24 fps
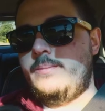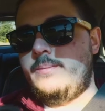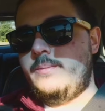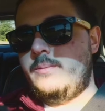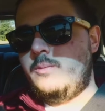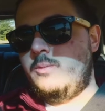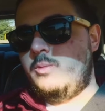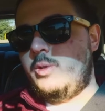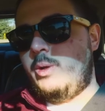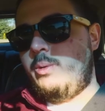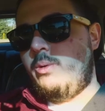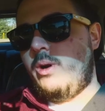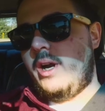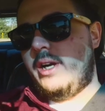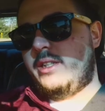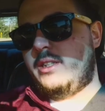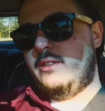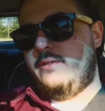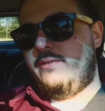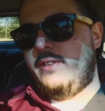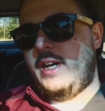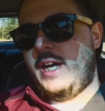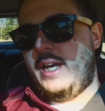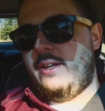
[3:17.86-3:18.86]
we walked a
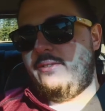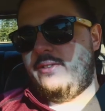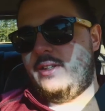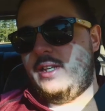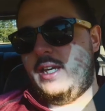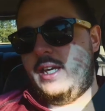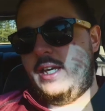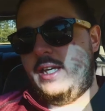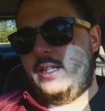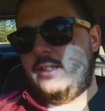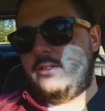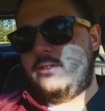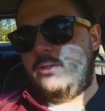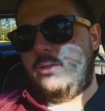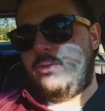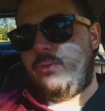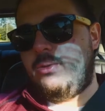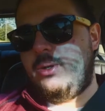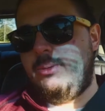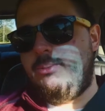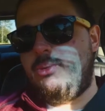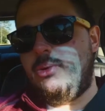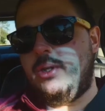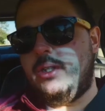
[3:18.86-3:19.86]
5K, so
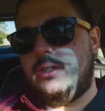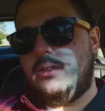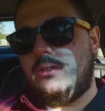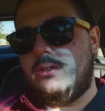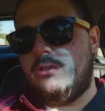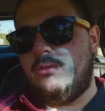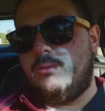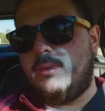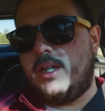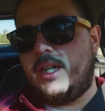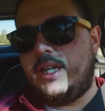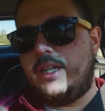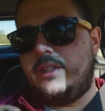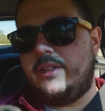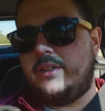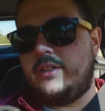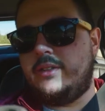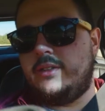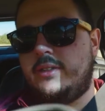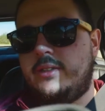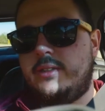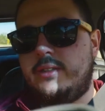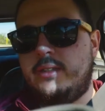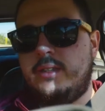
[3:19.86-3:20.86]
3.2
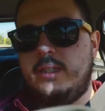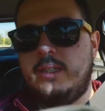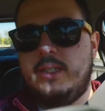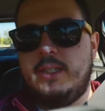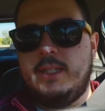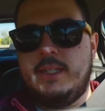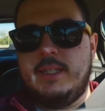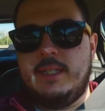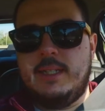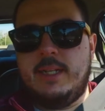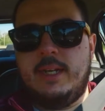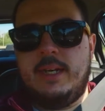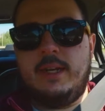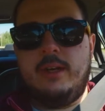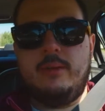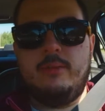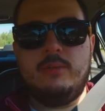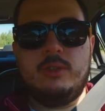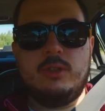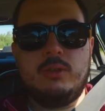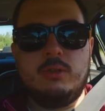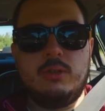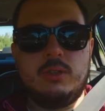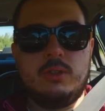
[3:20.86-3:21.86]
miles,
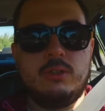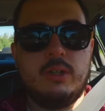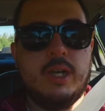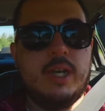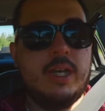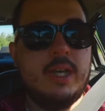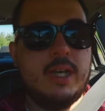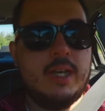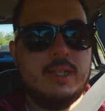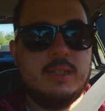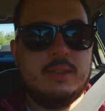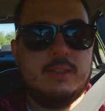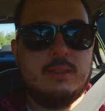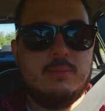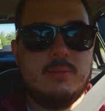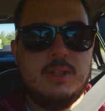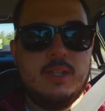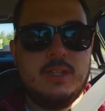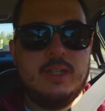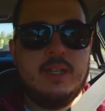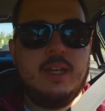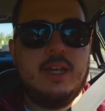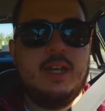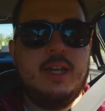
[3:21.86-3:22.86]
which was great. It's
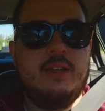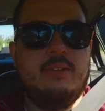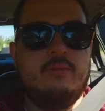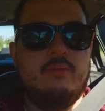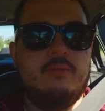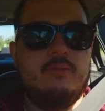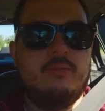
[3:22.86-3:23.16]
something that I've